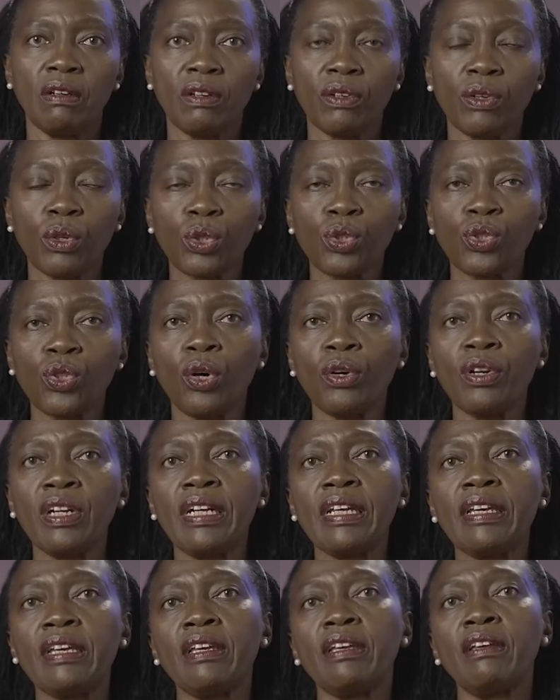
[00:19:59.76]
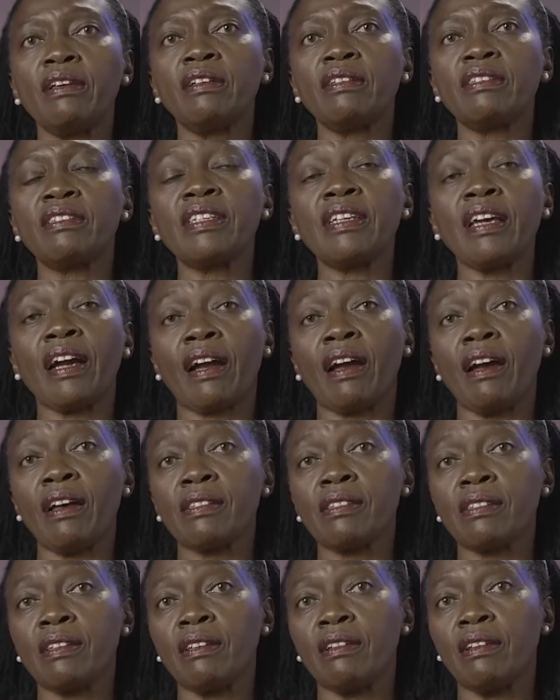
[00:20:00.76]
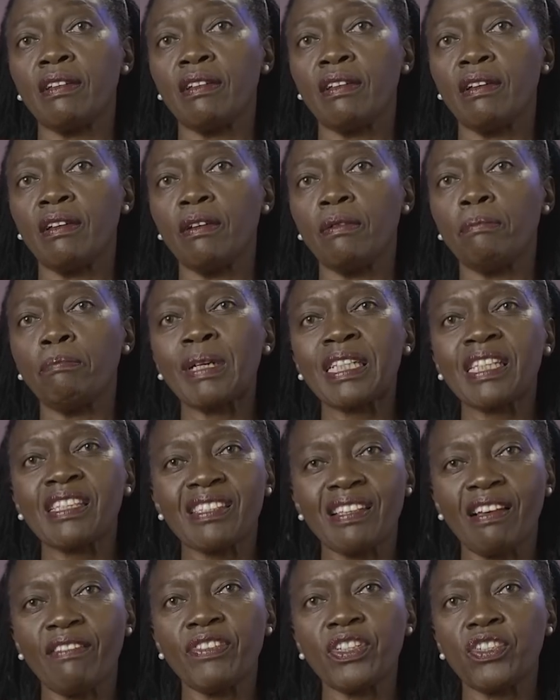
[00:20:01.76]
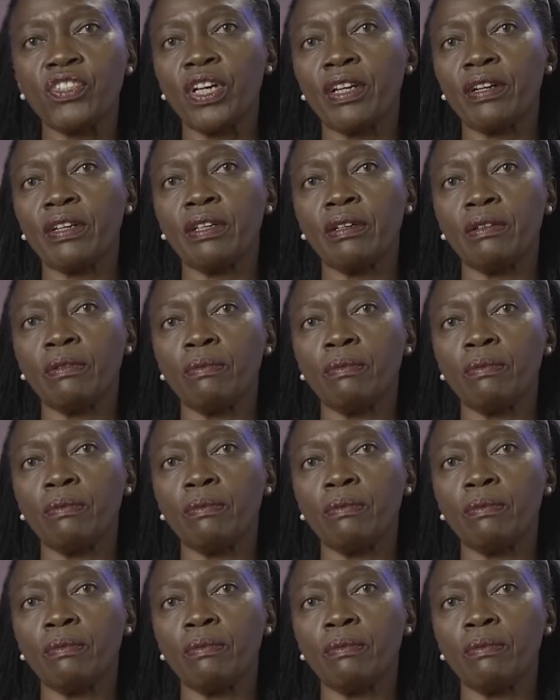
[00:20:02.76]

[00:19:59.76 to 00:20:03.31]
not only tear gas, but savagery,